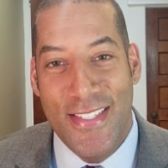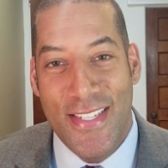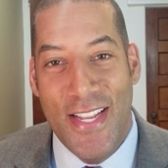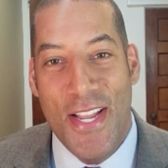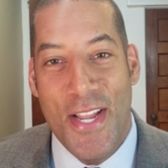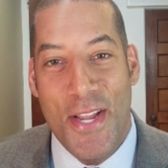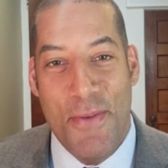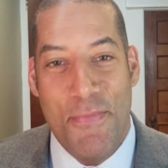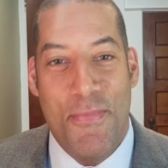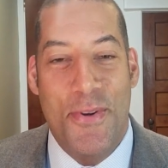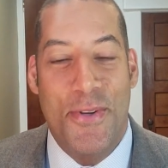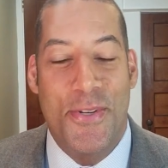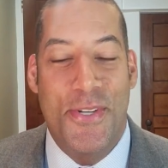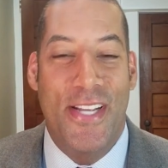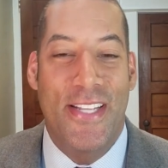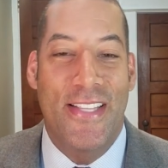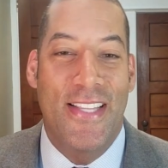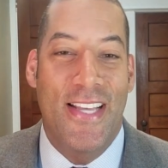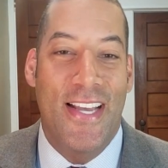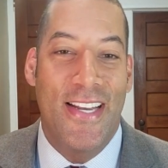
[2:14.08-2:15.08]

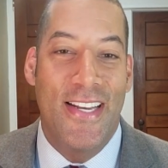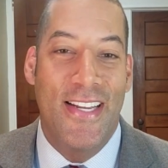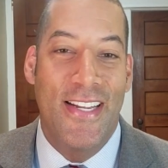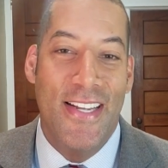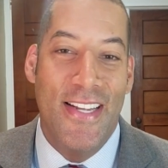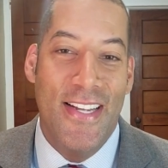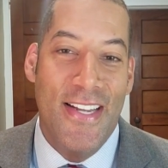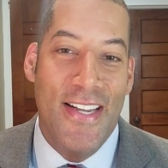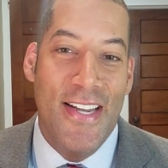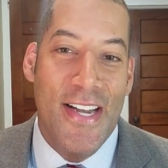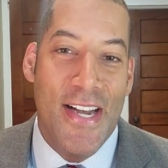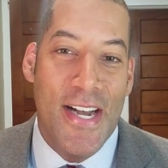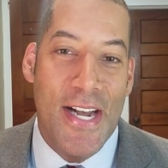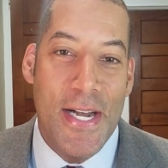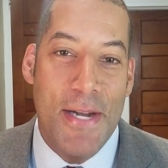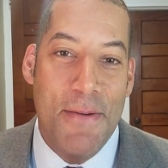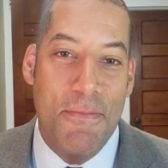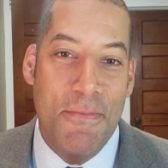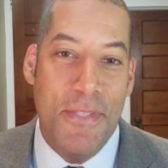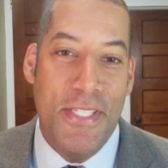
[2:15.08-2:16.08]
Appreciate that.
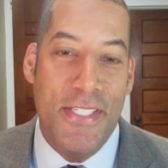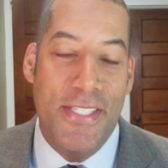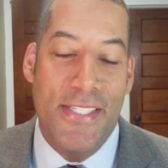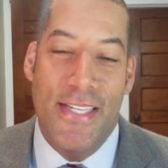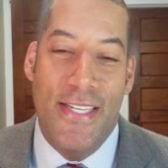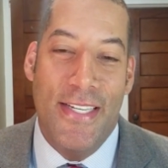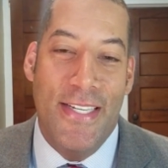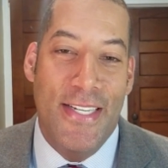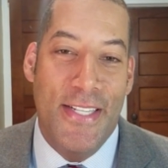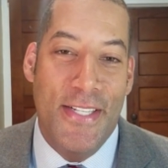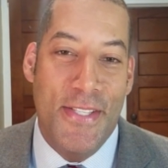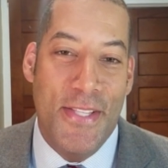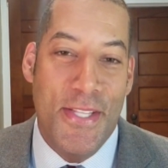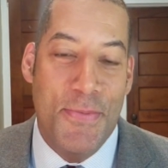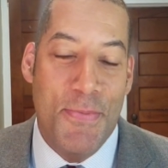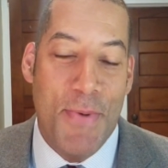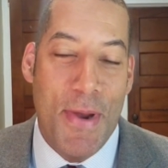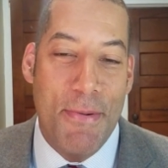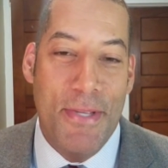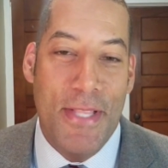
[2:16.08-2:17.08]
Listen, there's
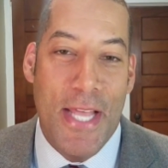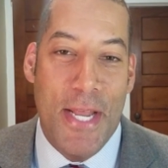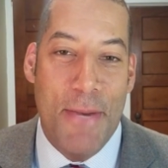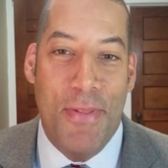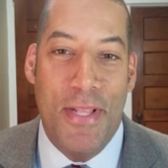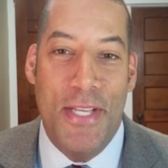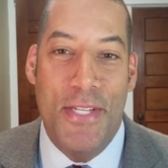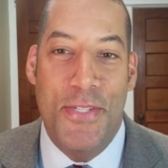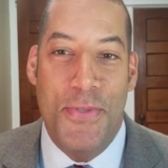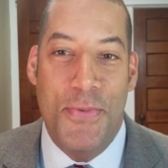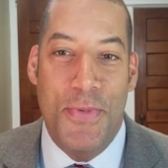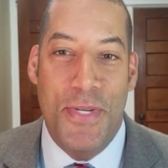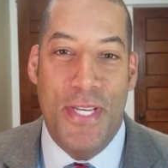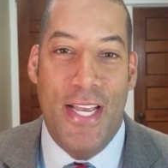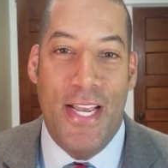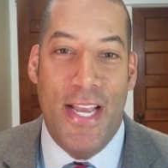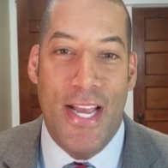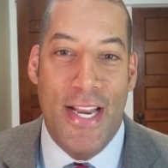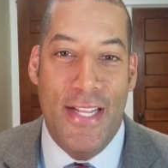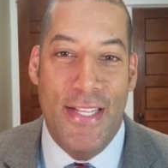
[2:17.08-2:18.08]
probably a lot of places we could
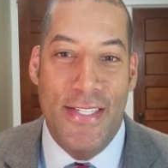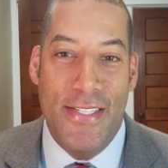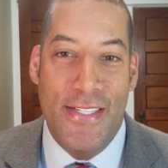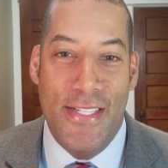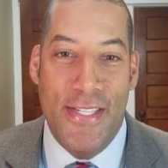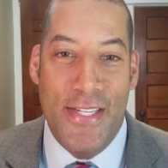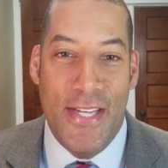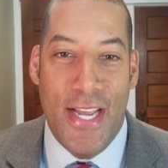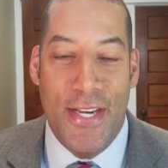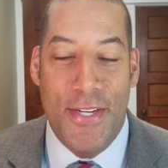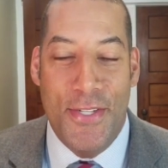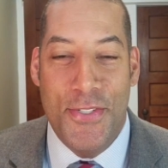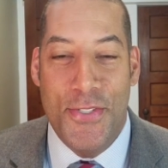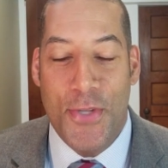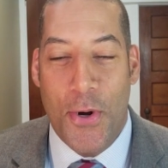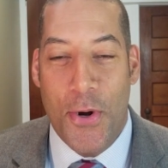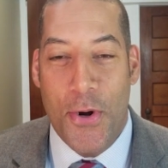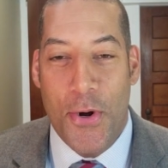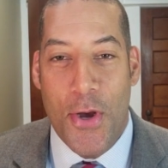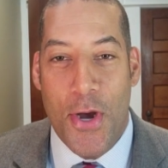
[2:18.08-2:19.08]
kind of
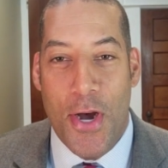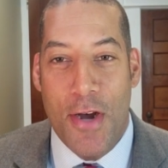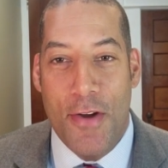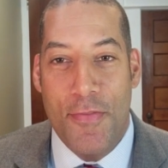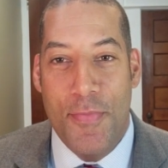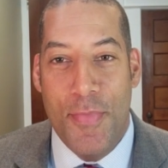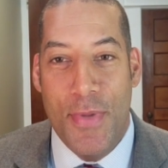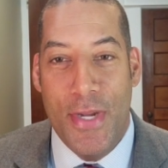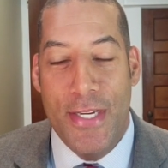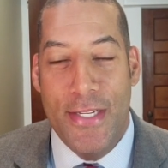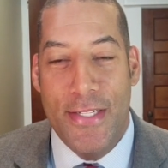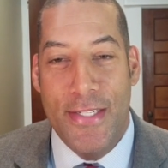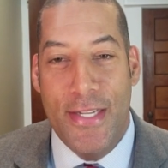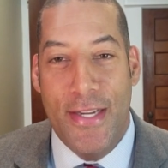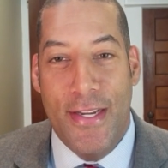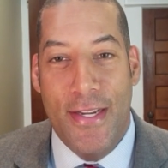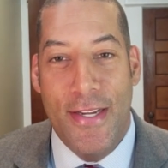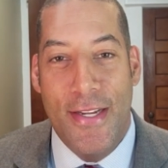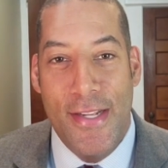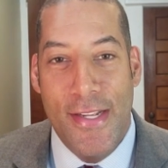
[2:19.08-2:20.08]
start off, but
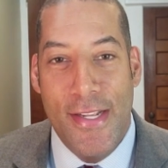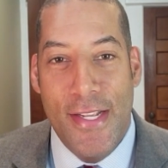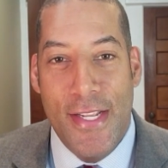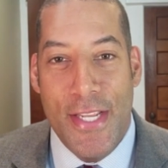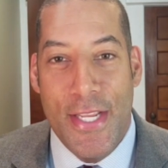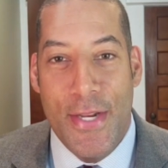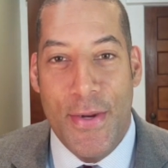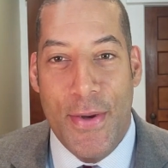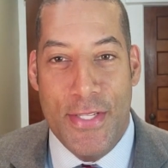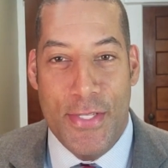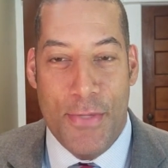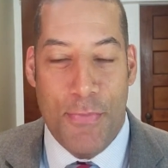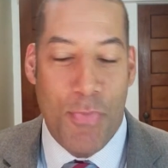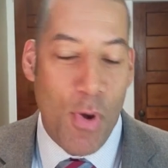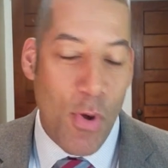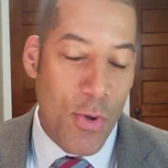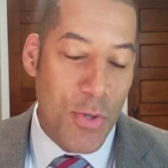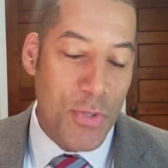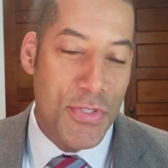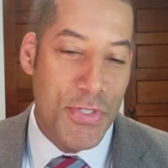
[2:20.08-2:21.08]
as a
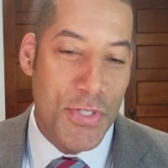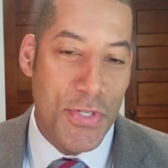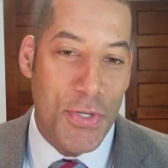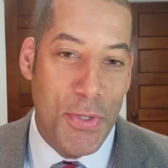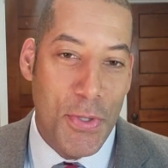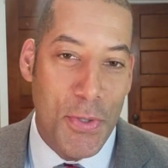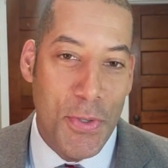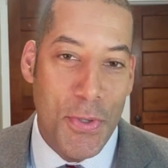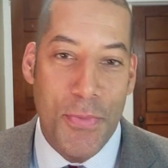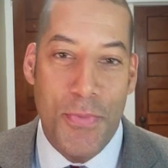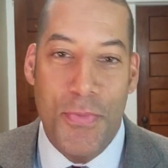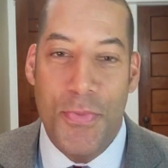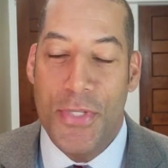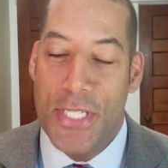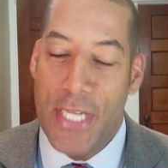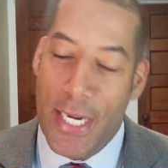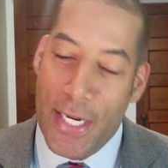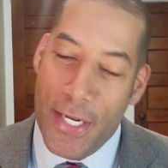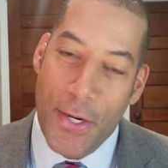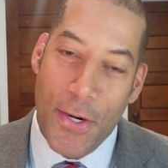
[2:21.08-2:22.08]
pollster,
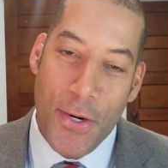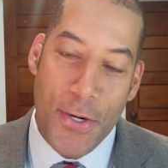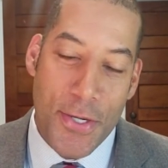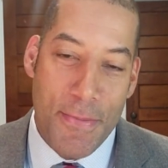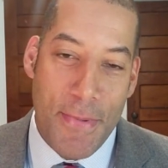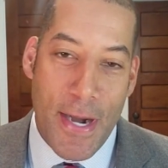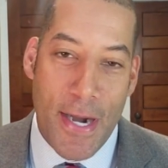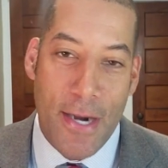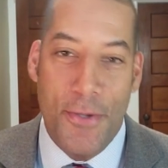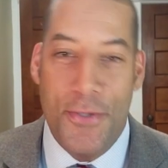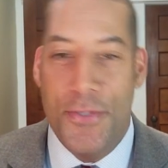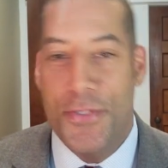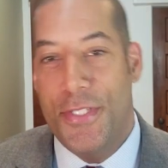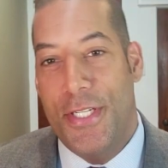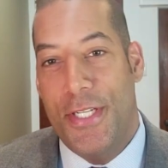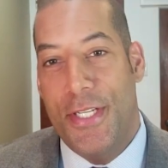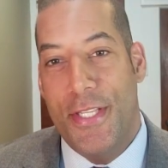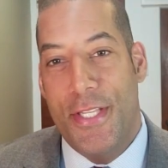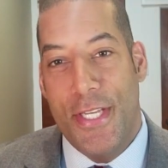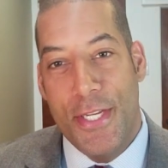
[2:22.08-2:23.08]
protecting our
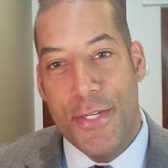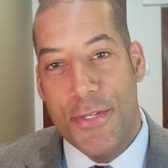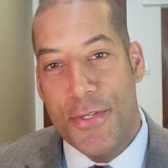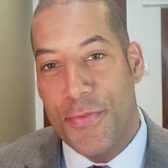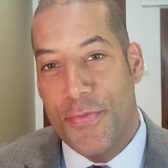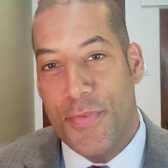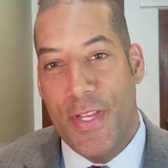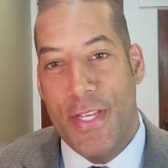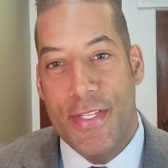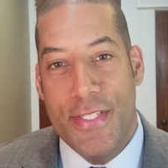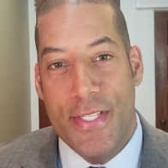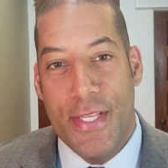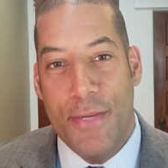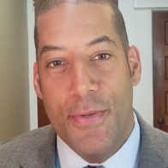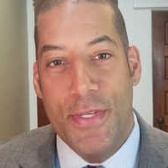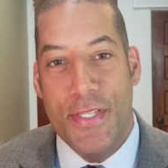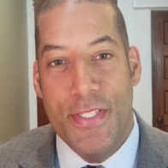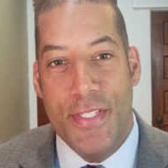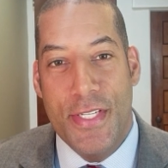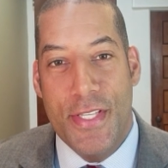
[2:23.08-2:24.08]
democracy, the interface that we
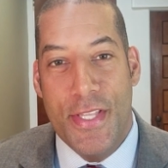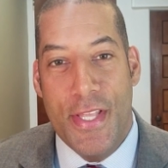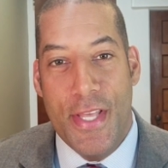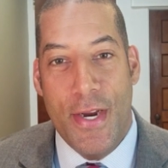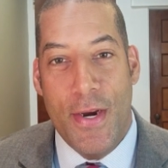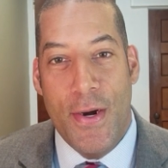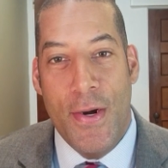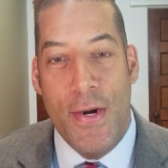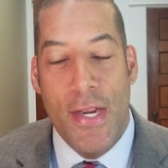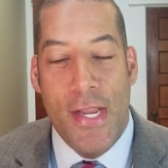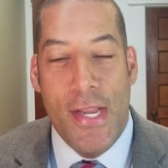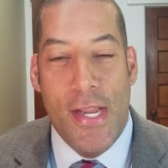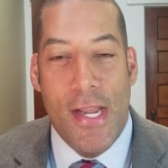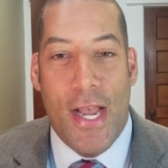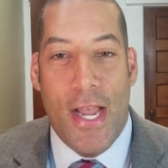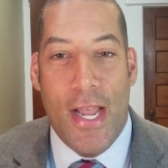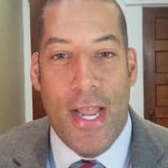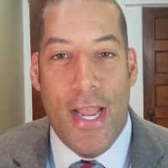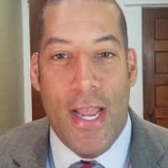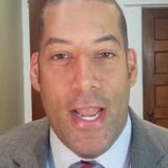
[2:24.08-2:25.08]
see there,
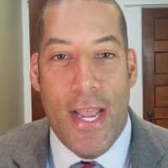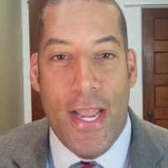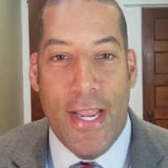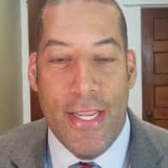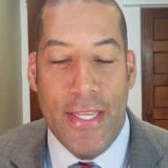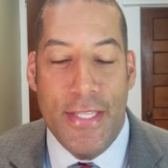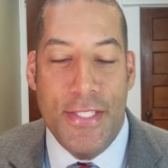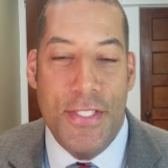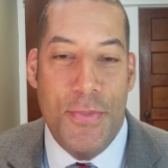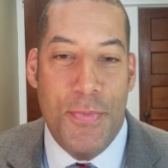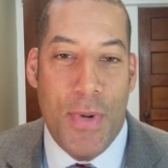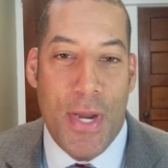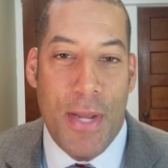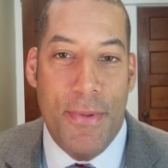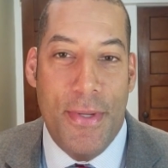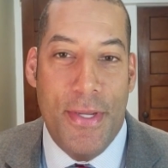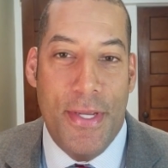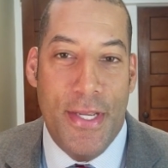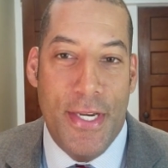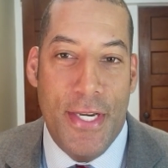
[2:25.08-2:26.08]
I guess it's
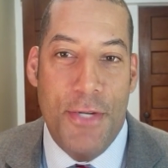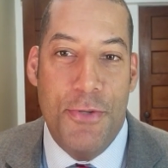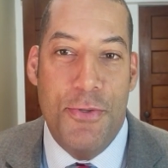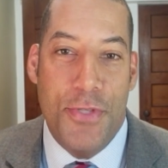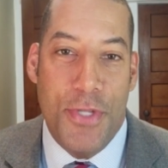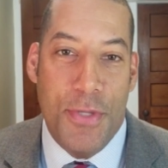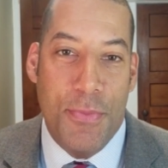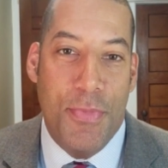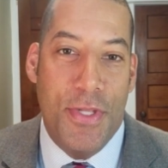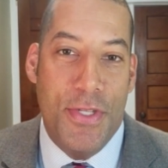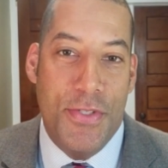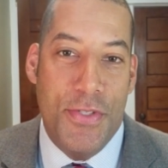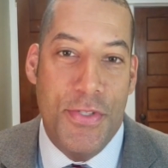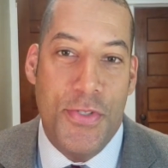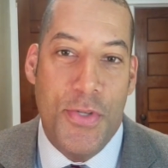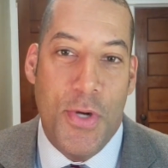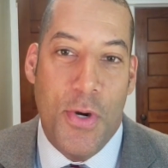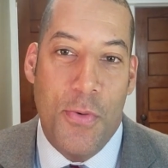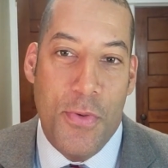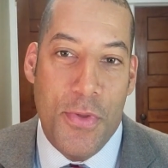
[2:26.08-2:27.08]
probably an interesting place to
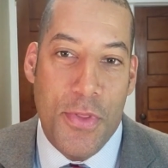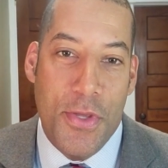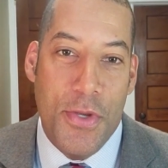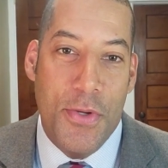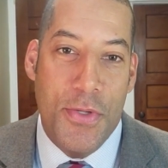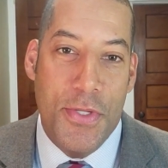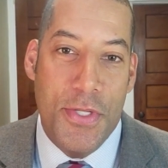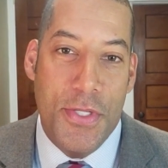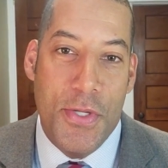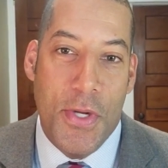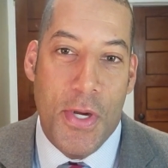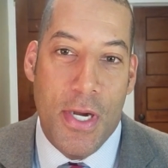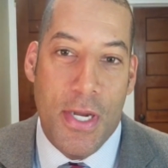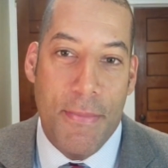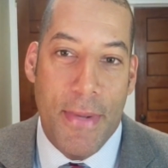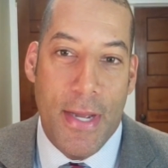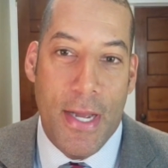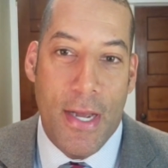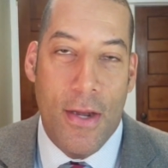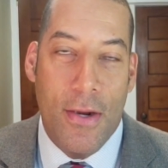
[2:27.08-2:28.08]
start with you to talk
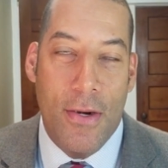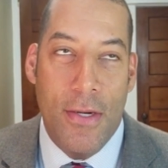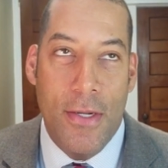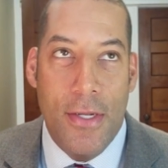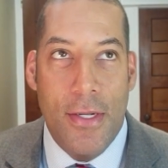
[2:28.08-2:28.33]
about